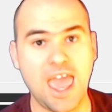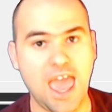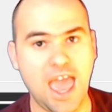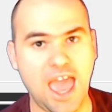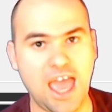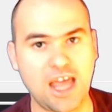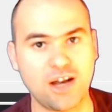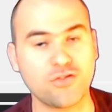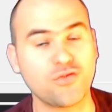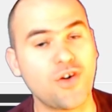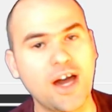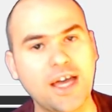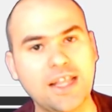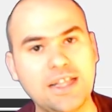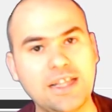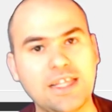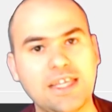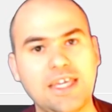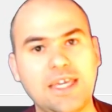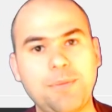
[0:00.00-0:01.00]
And
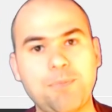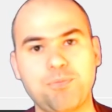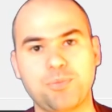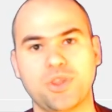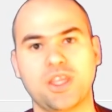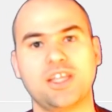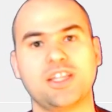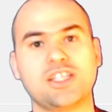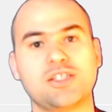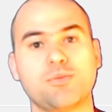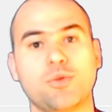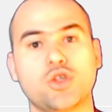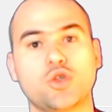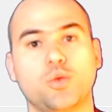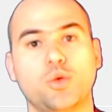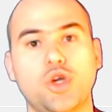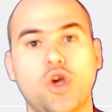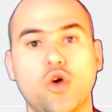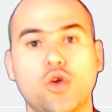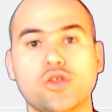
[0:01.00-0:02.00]
finally, in this
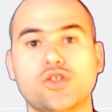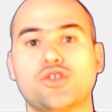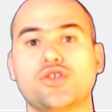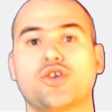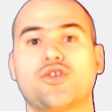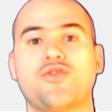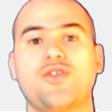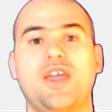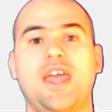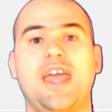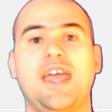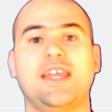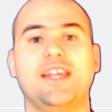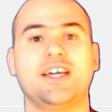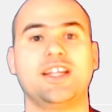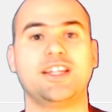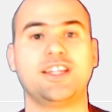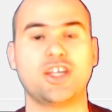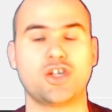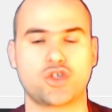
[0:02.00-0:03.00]
module, we also create
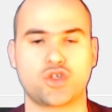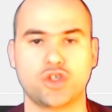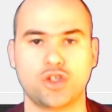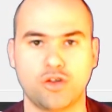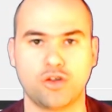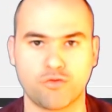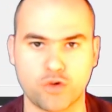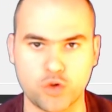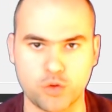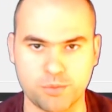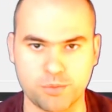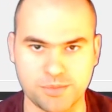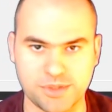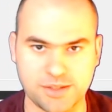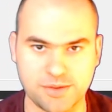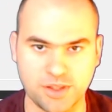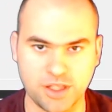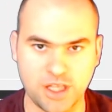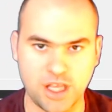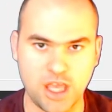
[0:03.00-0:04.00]
additional
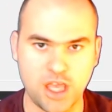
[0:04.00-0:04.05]
rooms,